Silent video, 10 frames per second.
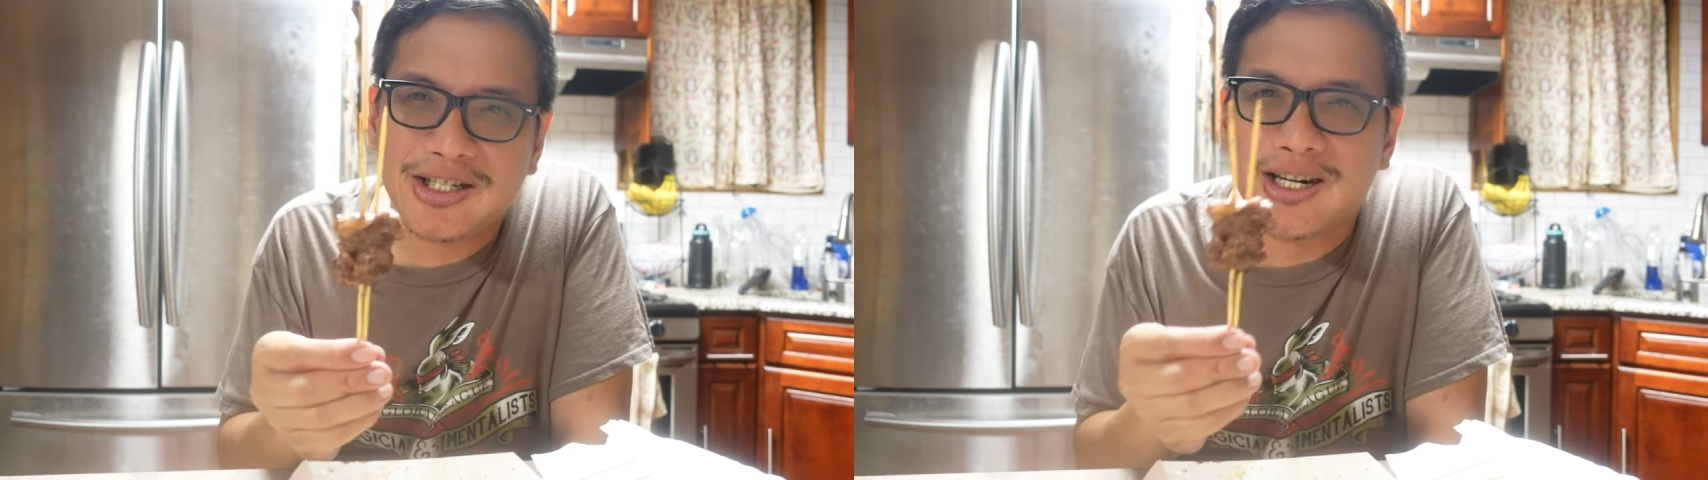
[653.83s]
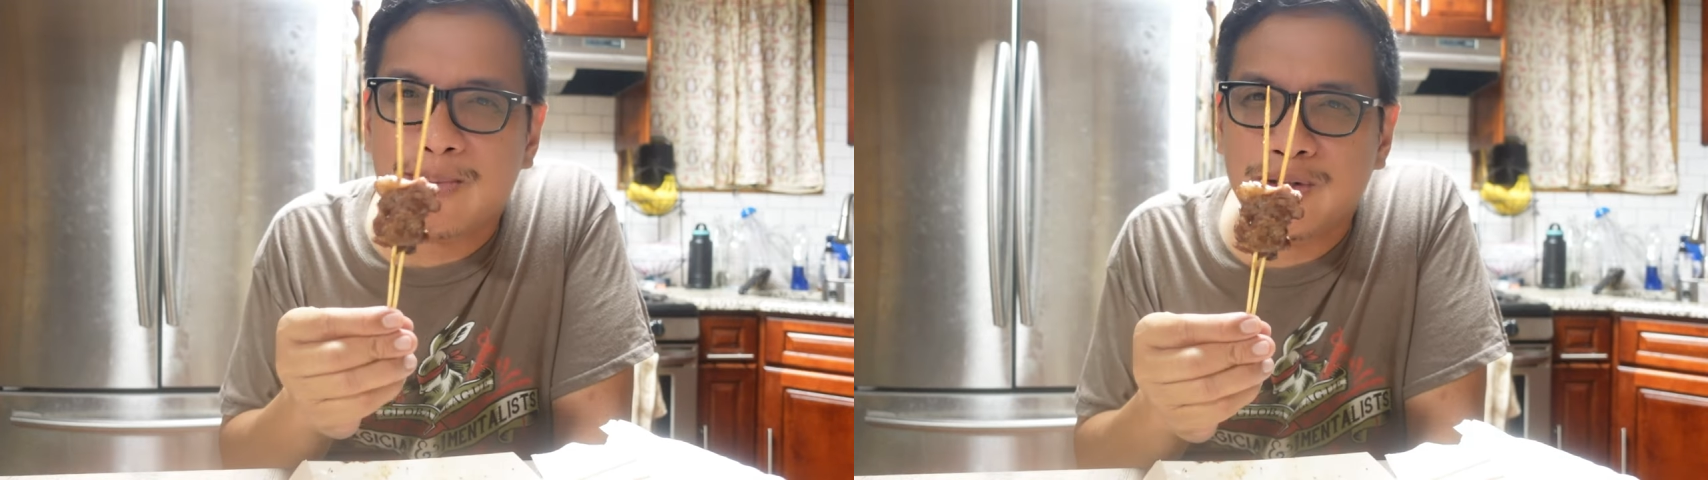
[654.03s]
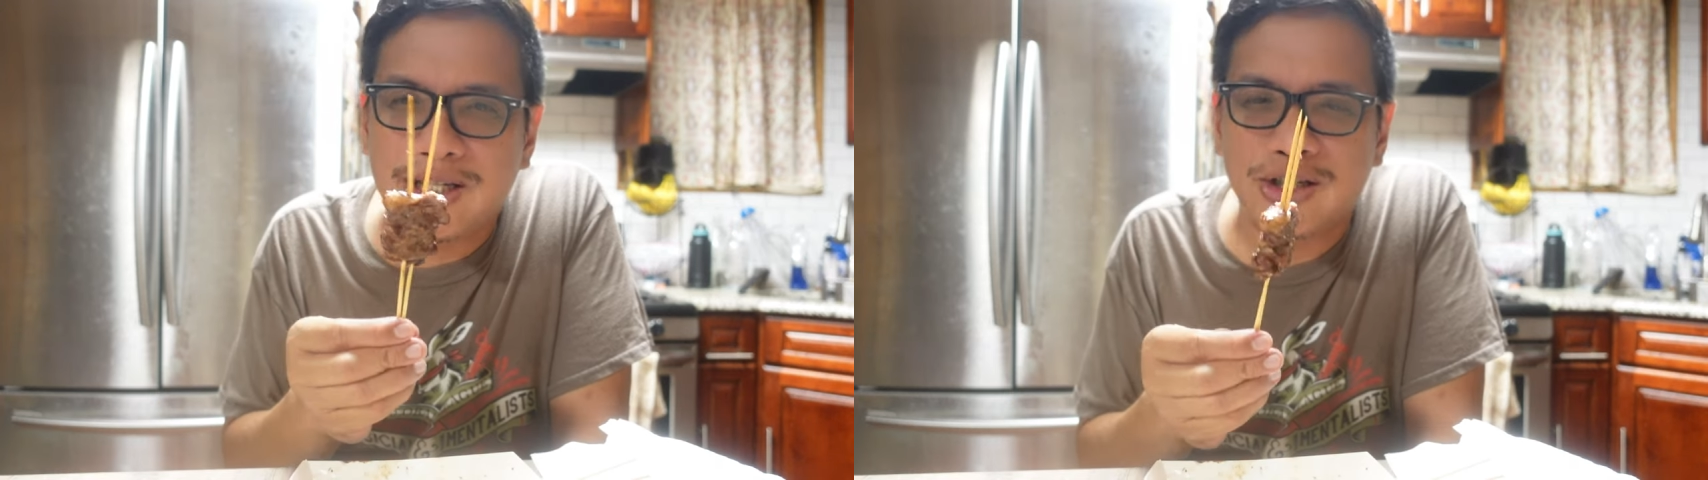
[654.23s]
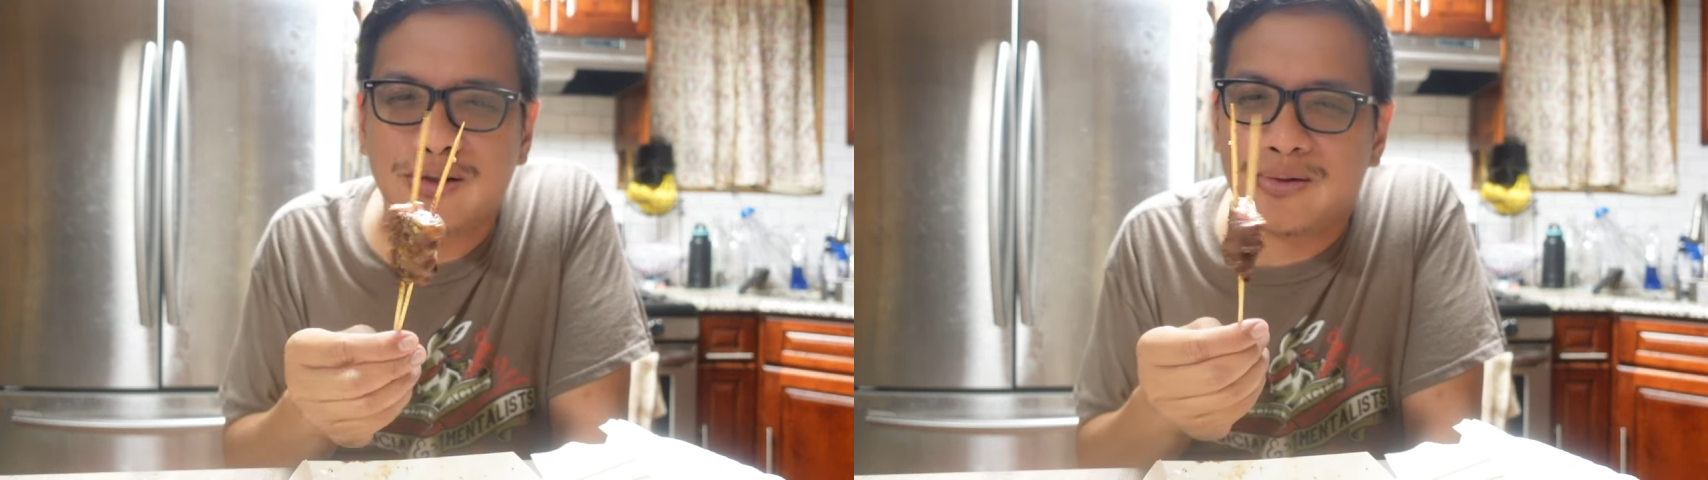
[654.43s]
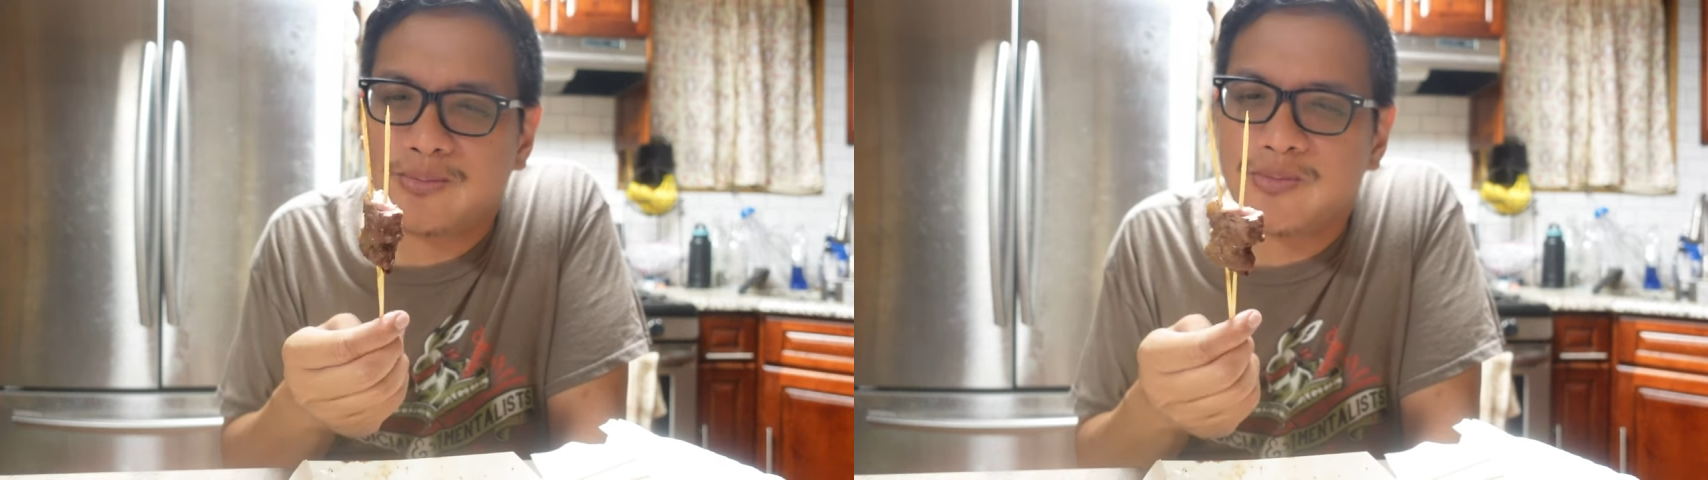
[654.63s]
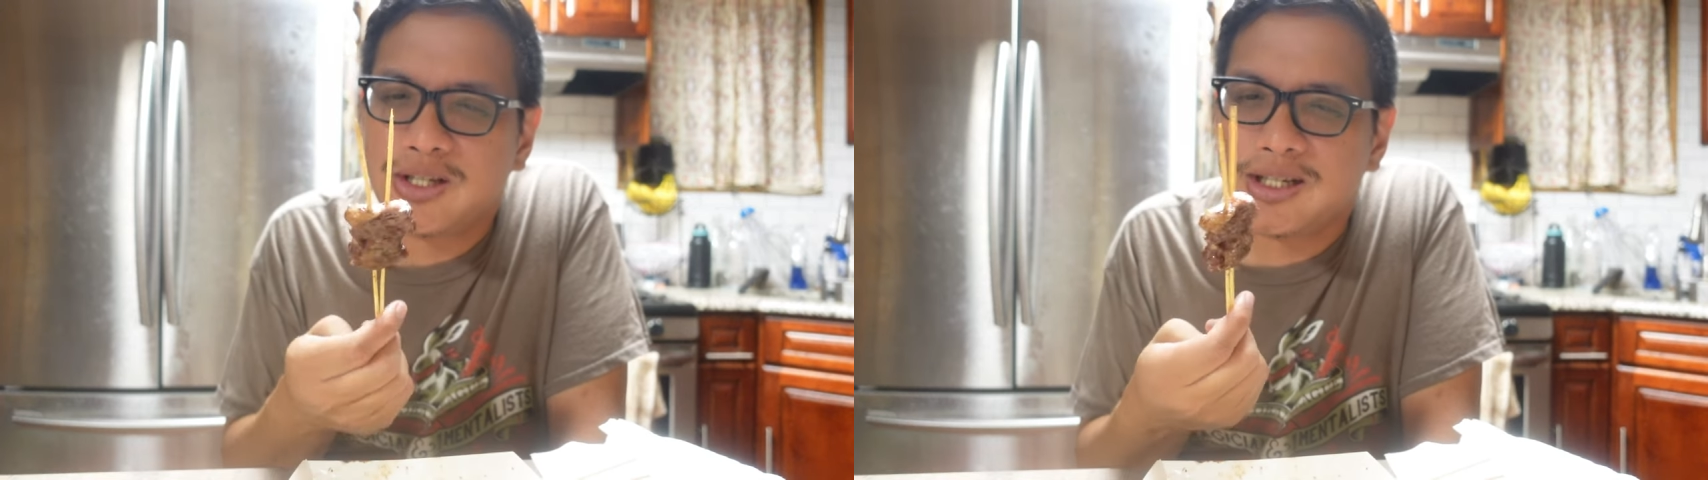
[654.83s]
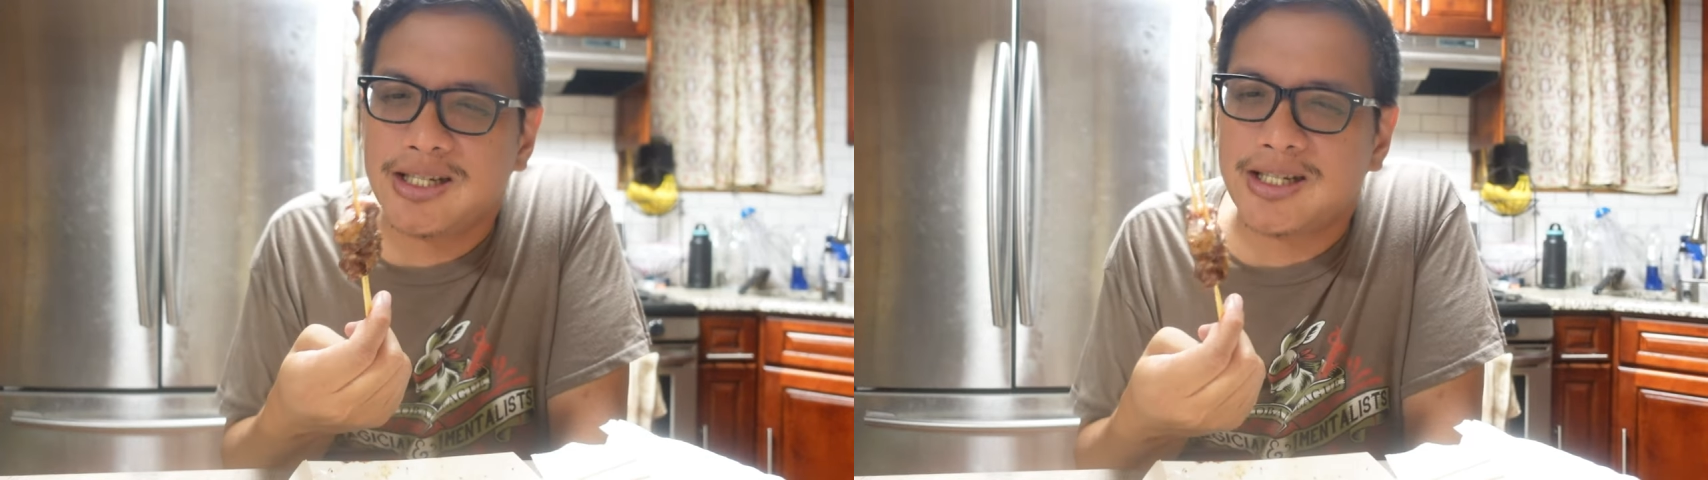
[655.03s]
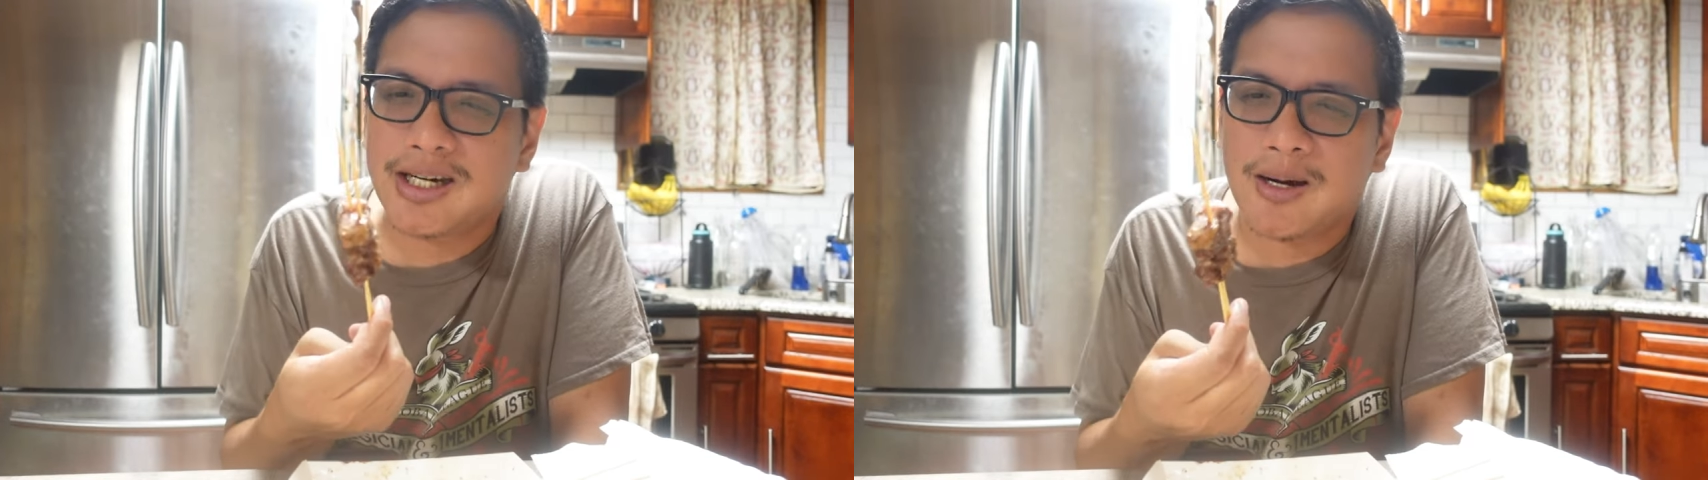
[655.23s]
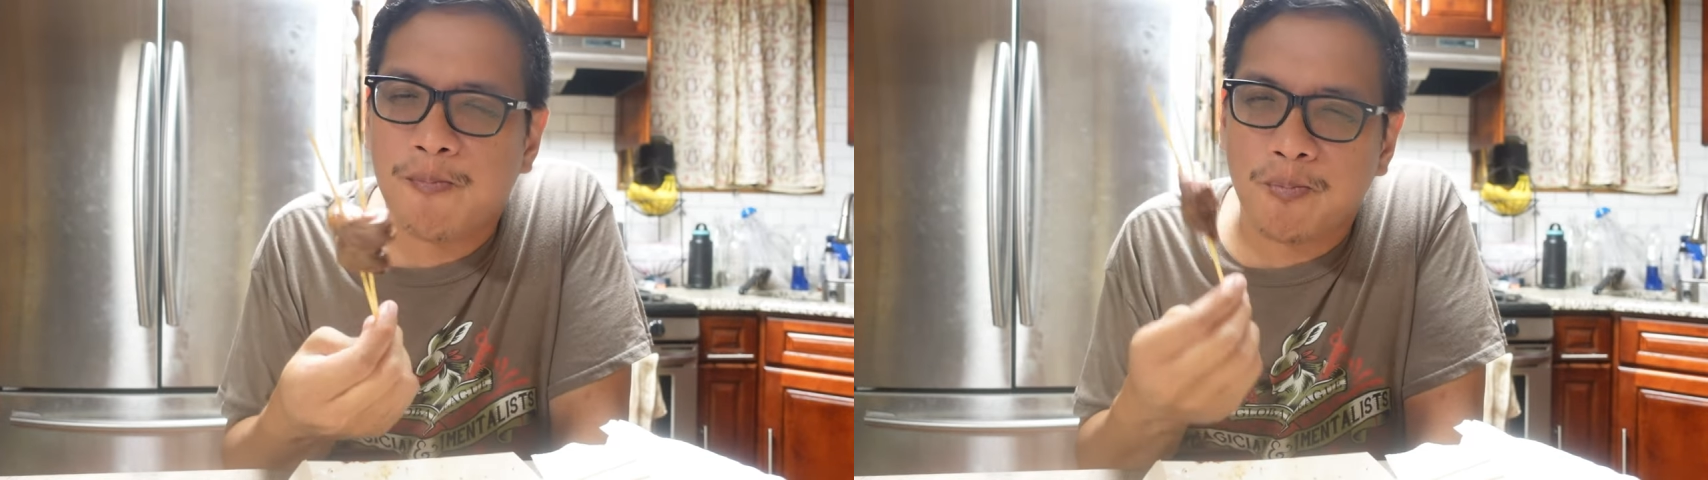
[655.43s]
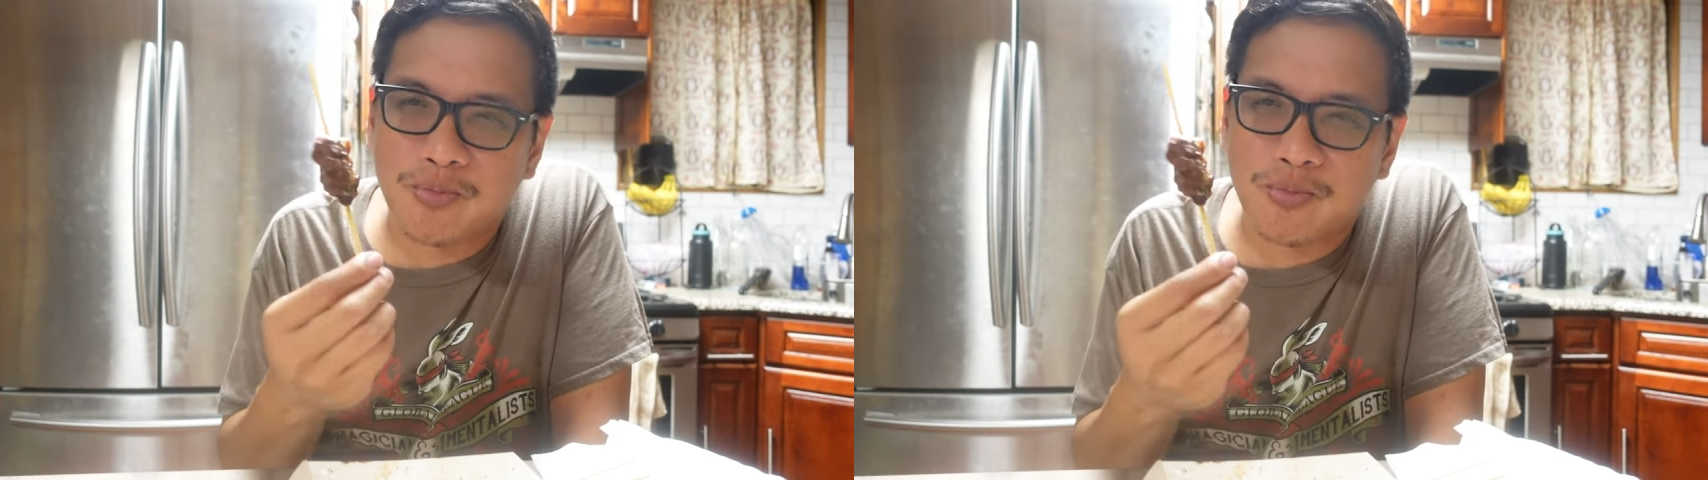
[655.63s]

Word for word: Japanese co these uh,